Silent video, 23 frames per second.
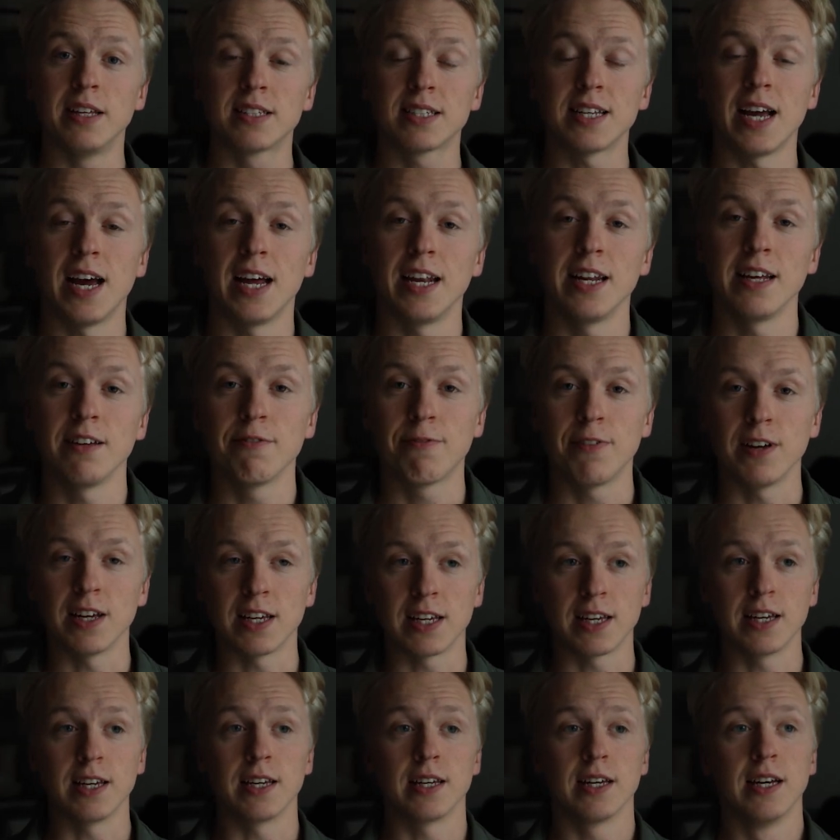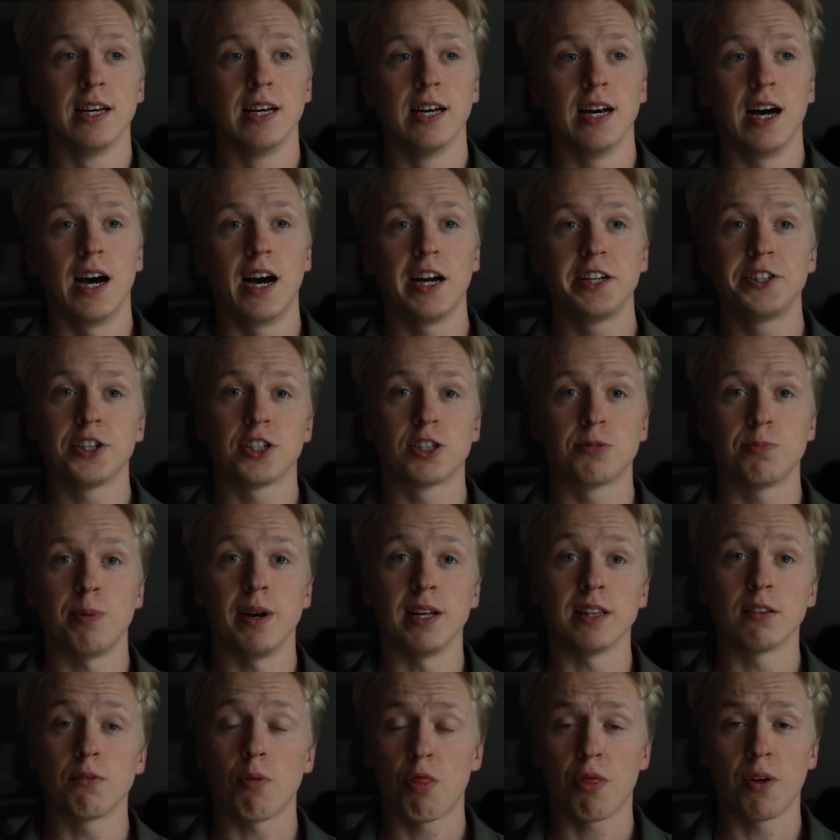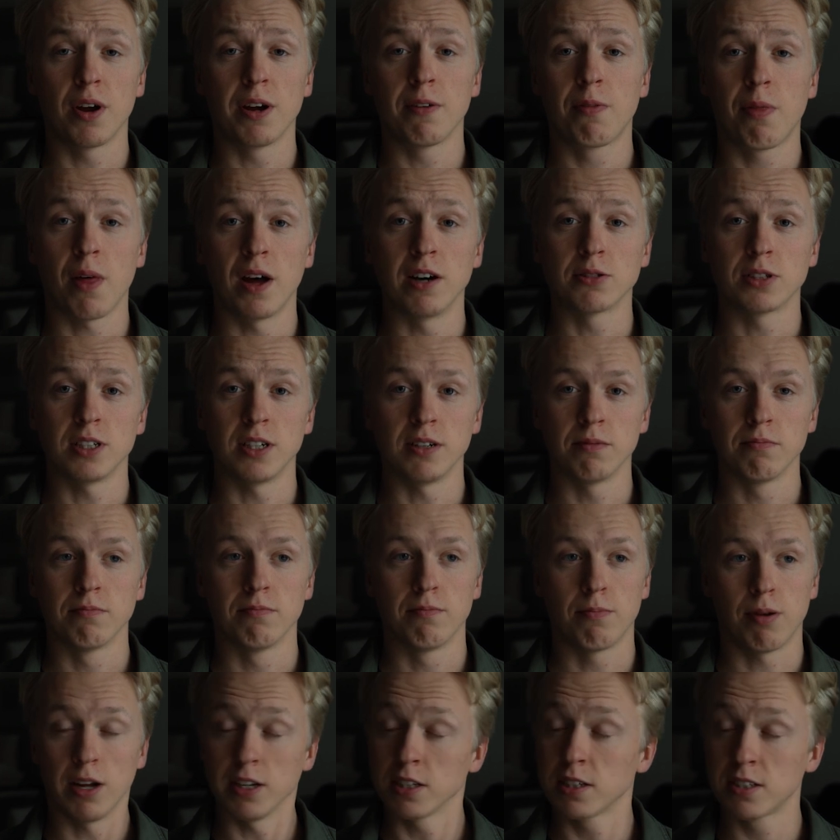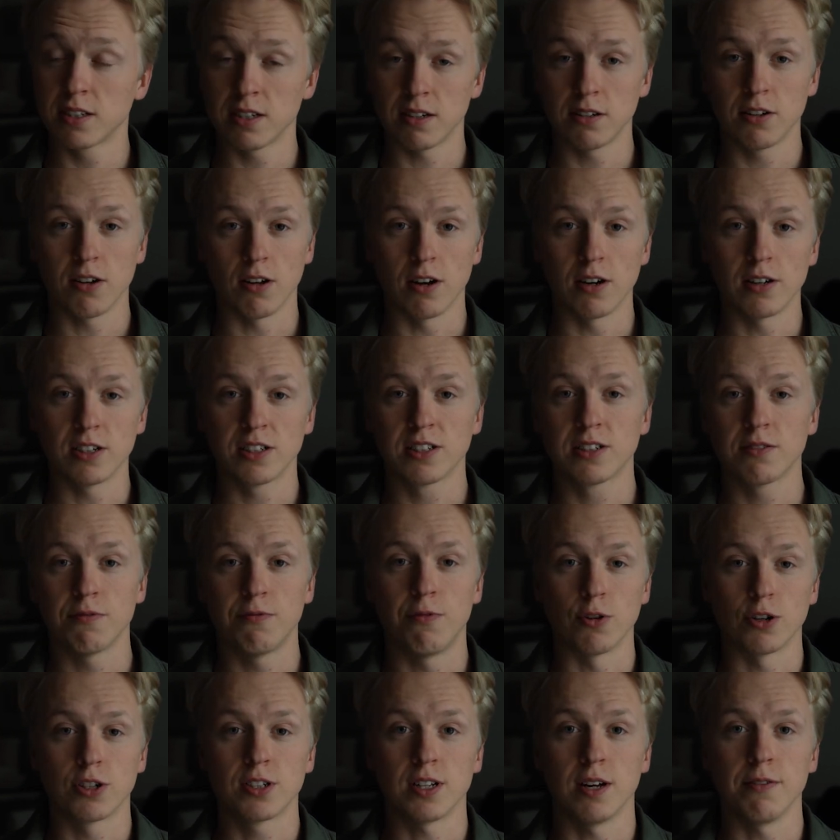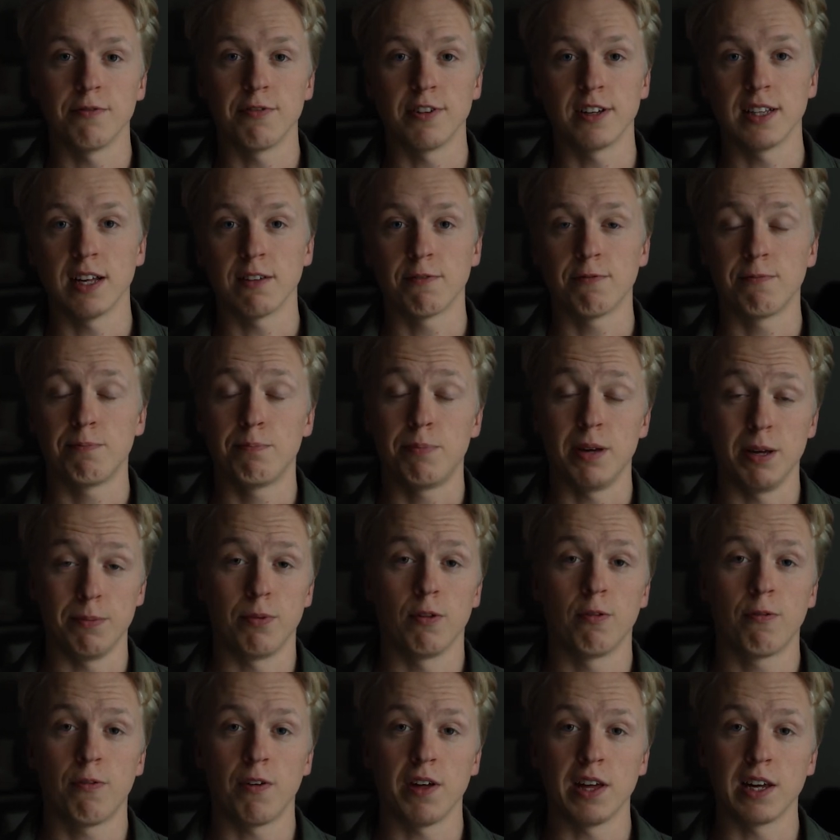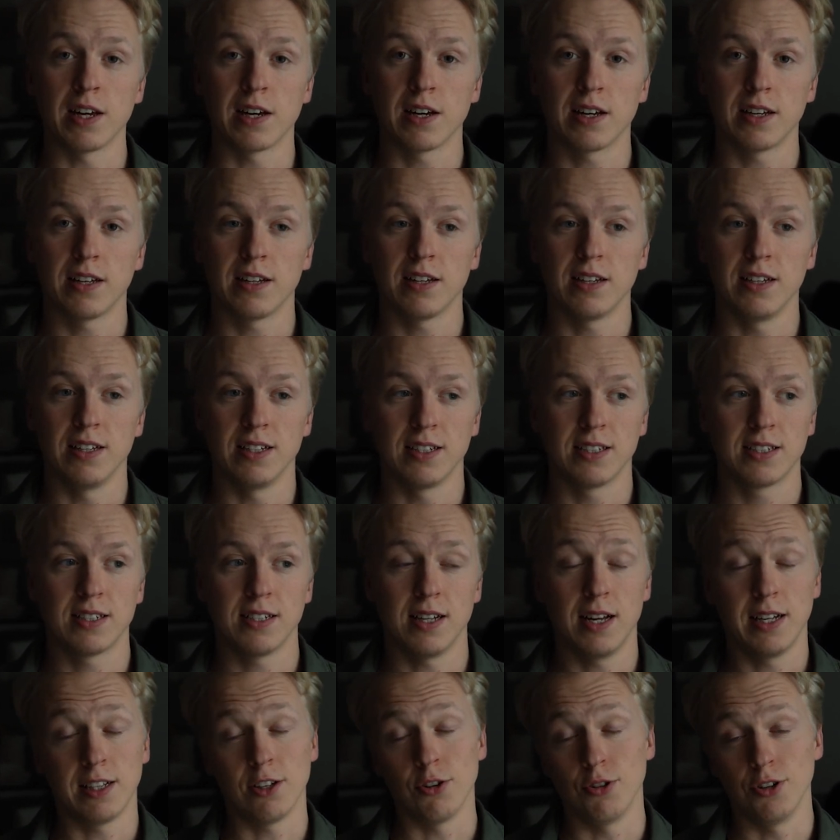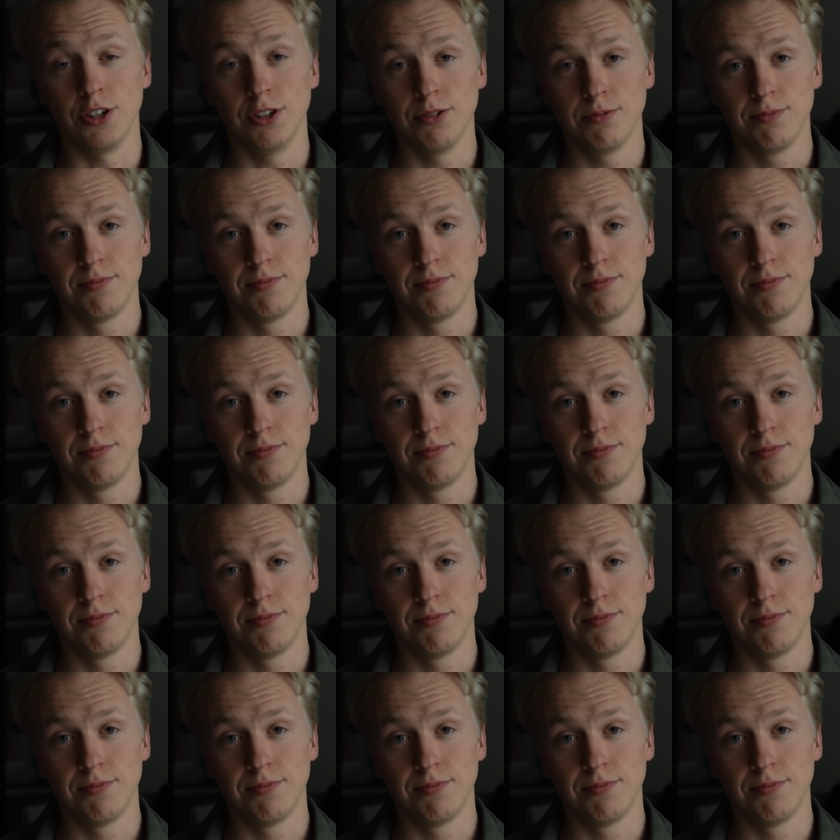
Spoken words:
standing thinking, I just spent $3,000+ for something that people think is a toy.